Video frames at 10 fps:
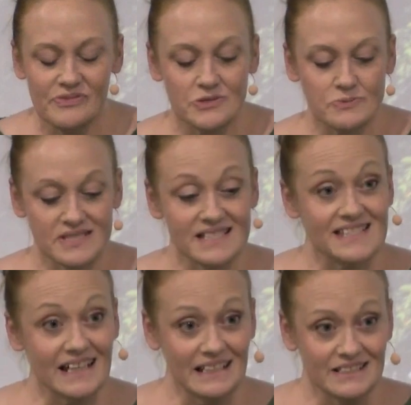This was the
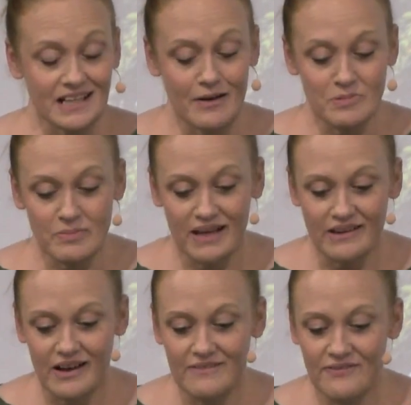second time in my
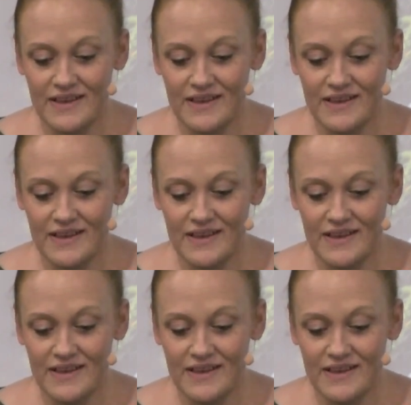life